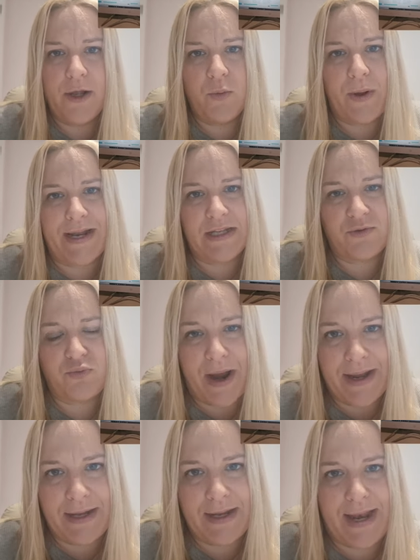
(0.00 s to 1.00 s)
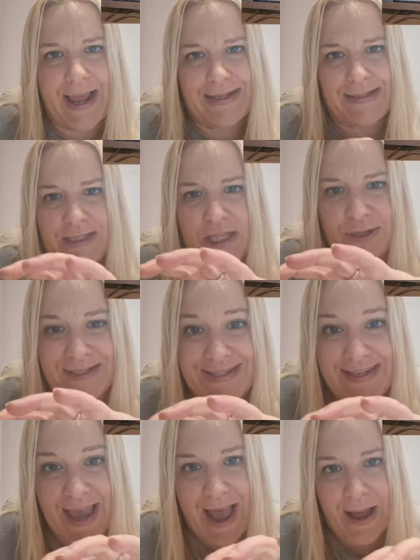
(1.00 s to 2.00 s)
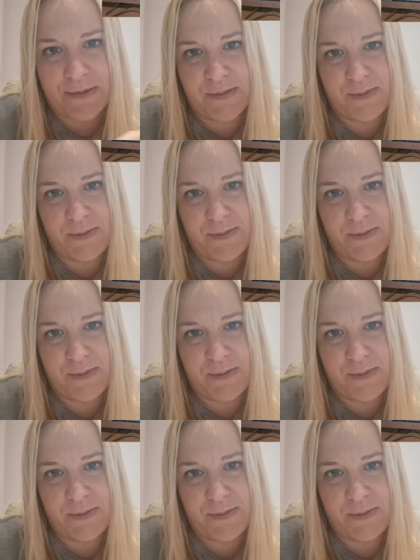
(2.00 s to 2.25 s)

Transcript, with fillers: When it's regulated, those gaps